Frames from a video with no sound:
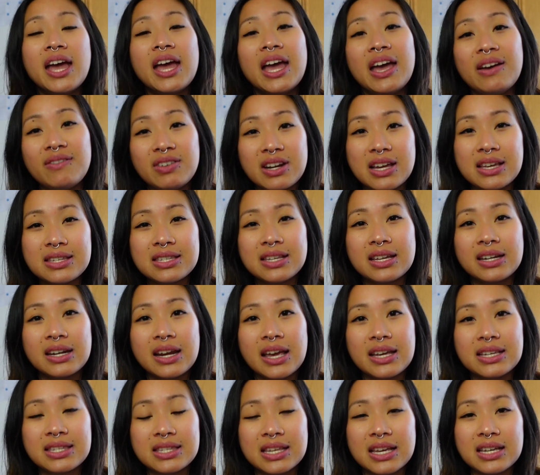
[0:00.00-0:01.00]
If it doesn't
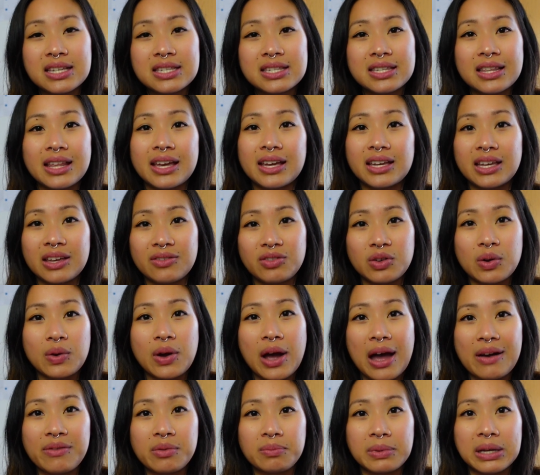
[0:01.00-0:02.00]
exist, like if you
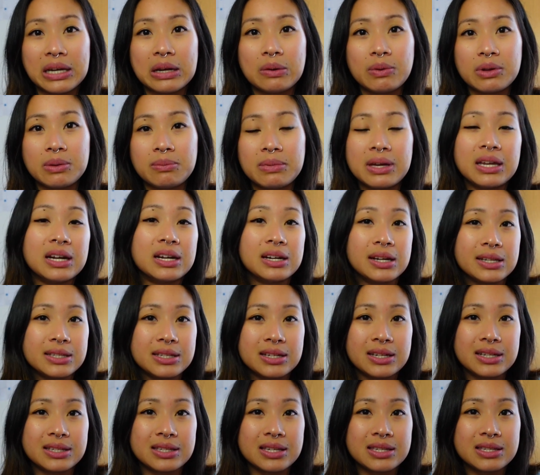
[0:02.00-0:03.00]
have a meeting with me and it doesn't
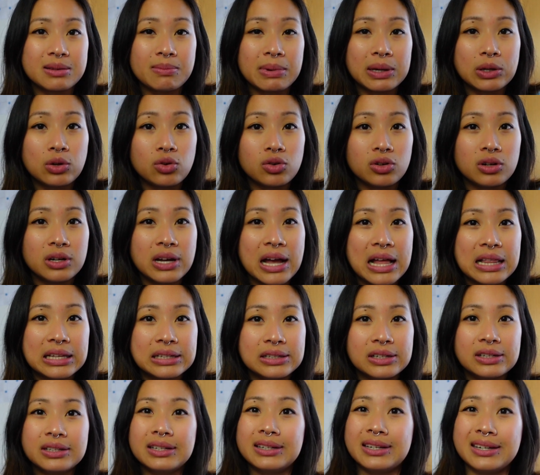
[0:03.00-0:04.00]
exist in my Google
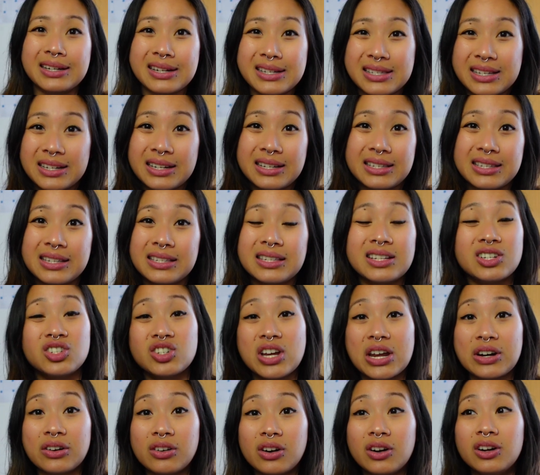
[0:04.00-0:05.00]
Calendar, then it doesn't exist in
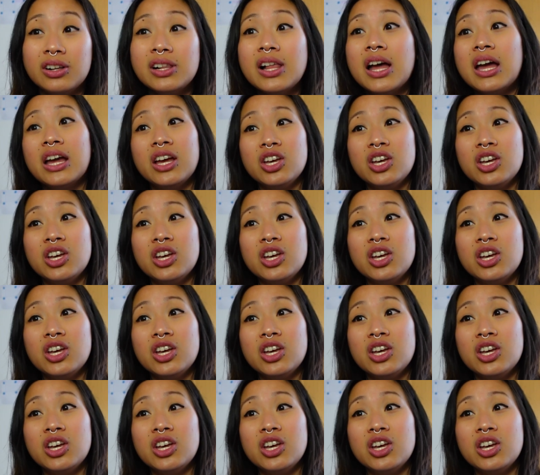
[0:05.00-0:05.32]
general.